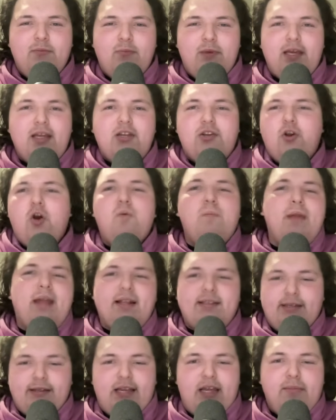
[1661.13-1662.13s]
in no
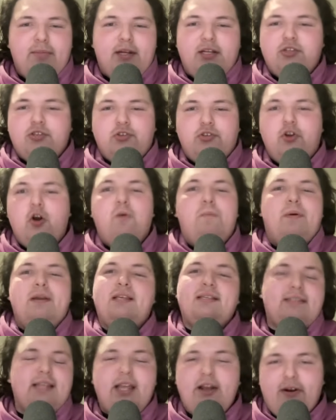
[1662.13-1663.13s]
man's land because
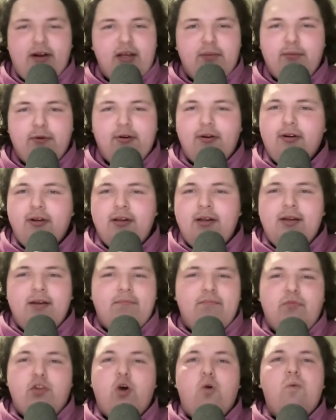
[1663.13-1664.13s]
nobody's there anymore.
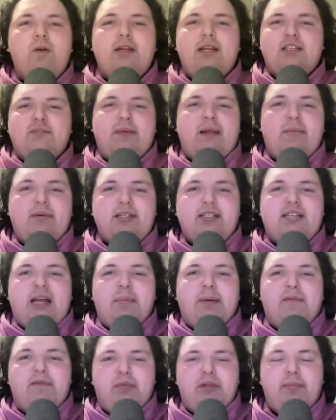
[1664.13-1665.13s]
No one has been able to step
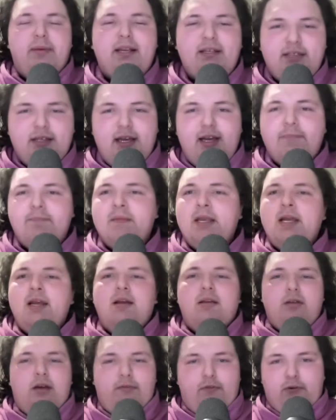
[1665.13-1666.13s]
up from the baseline.
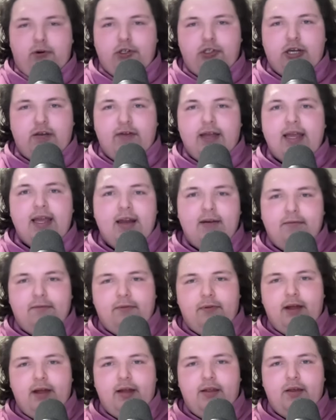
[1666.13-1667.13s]
Of course, you have Ant
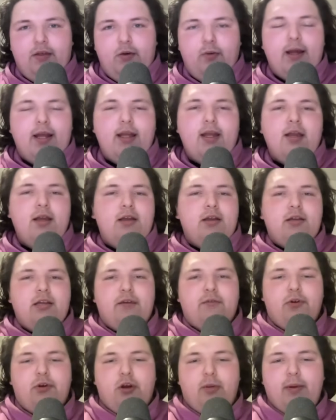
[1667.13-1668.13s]
flying the other way. You
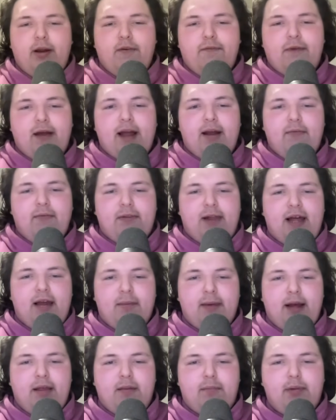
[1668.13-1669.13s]
have Rudy Gobert flying
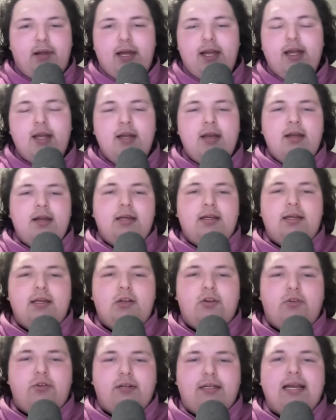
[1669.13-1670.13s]
behind the play. He
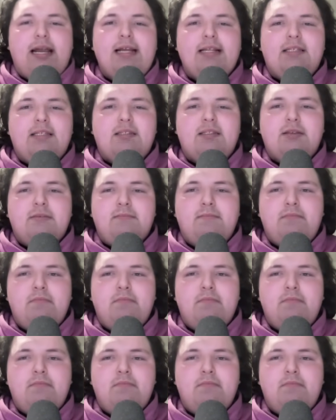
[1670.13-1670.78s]
creates